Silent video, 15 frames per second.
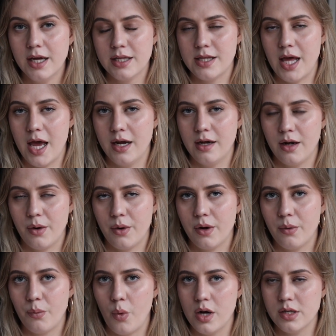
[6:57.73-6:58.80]
then
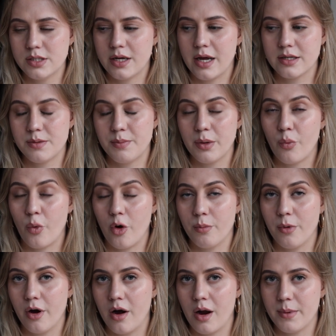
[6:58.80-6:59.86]
once it gets a bit
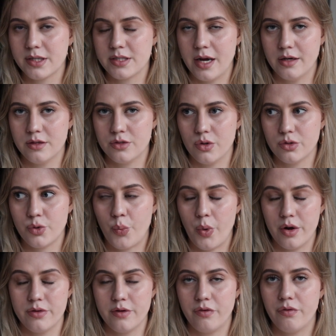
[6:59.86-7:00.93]
warmer, I'm excited to also
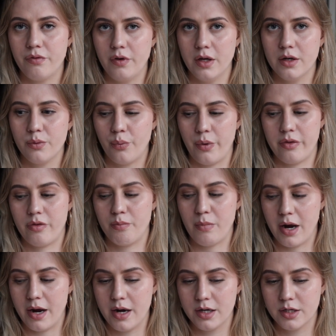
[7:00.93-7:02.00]
wear this fit with
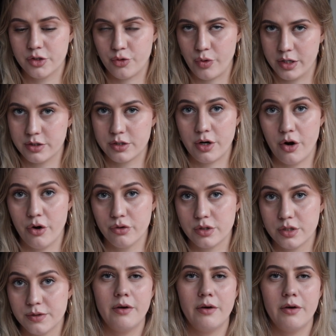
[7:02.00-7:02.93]
my trench coat.